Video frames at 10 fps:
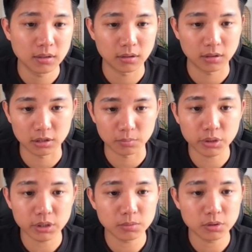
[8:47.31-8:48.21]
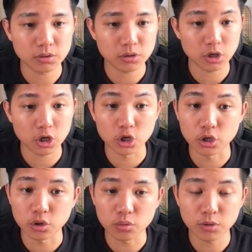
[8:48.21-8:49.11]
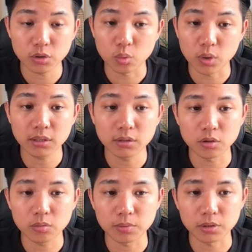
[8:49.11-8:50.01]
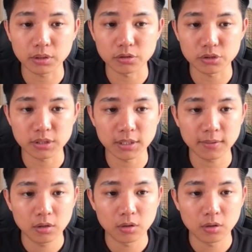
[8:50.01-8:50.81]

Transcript: You got the printables, notebook, wedding notebook, interesting.